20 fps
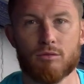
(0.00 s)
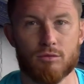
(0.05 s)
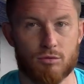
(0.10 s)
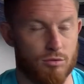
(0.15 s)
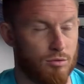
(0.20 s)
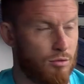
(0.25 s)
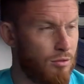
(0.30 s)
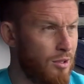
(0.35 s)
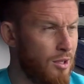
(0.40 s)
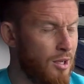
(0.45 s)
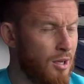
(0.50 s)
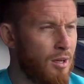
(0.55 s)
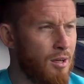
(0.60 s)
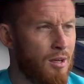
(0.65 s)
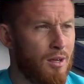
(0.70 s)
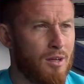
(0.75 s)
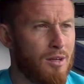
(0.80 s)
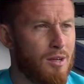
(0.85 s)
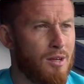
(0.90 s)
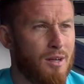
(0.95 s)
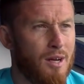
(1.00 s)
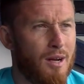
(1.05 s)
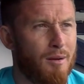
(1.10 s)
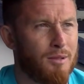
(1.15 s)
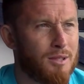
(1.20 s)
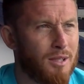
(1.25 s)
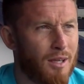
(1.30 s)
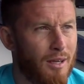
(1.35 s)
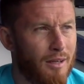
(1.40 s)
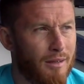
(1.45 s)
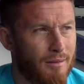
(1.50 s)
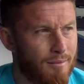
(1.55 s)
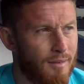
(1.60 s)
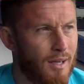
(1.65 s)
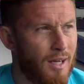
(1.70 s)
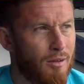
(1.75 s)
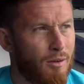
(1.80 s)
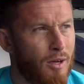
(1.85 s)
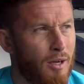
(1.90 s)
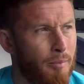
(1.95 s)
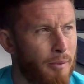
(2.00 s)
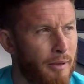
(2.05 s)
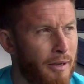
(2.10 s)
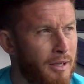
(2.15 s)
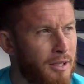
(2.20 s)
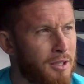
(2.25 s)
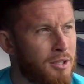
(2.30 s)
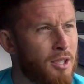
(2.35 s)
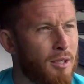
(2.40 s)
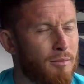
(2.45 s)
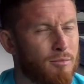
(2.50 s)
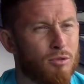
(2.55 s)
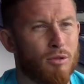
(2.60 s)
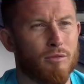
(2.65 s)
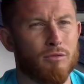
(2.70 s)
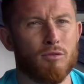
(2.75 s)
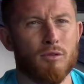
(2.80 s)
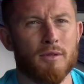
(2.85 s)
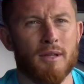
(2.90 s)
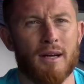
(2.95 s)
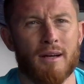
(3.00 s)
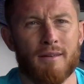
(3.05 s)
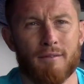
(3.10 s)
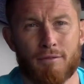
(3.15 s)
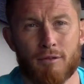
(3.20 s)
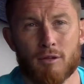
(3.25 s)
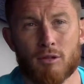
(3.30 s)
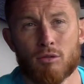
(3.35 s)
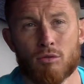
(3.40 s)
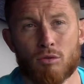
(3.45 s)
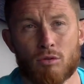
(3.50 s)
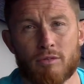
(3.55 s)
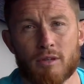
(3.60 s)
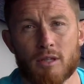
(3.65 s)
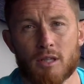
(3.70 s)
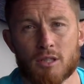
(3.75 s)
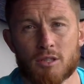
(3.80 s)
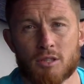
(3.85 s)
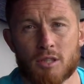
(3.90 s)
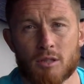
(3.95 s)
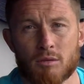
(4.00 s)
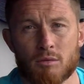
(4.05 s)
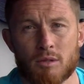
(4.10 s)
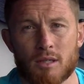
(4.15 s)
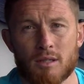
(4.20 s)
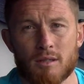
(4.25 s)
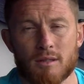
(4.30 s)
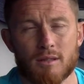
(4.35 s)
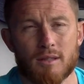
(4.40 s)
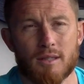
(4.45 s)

So I was like, adult apprenticeship, so I've got that for going over to Australia.